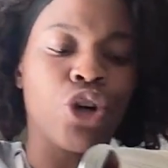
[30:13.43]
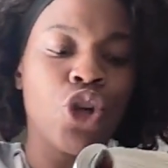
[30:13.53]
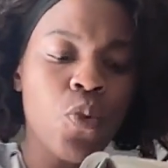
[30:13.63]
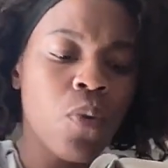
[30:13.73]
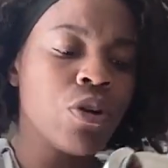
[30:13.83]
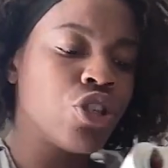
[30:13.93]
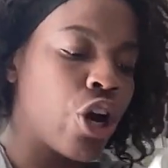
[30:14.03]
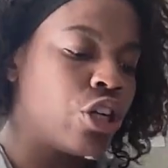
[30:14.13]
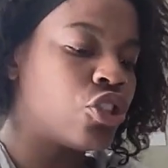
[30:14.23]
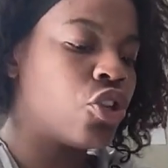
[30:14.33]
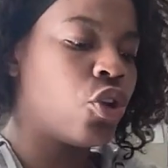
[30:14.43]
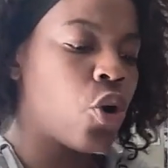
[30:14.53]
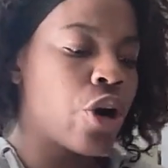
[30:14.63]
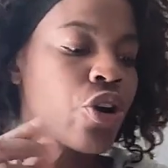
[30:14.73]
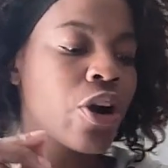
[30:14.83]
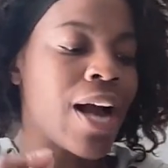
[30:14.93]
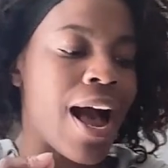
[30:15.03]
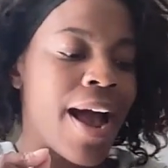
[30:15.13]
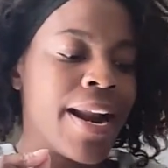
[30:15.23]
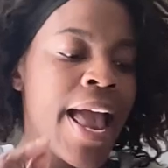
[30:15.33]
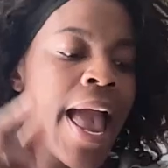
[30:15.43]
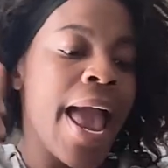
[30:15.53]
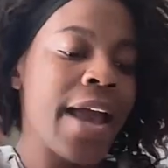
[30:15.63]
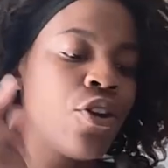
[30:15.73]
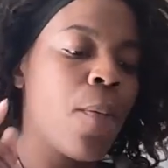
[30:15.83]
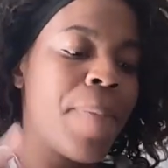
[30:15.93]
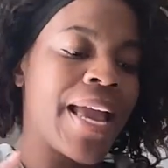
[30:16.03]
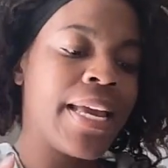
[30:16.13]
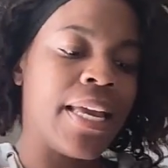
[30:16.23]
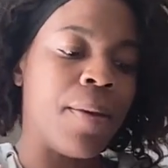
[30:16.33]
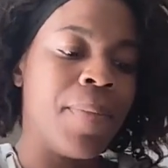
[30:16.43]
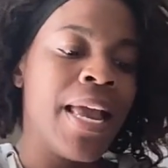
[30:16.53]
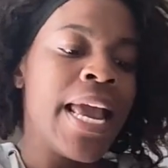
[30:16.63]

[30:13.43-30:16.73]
you will return to the Lord your God and obey him.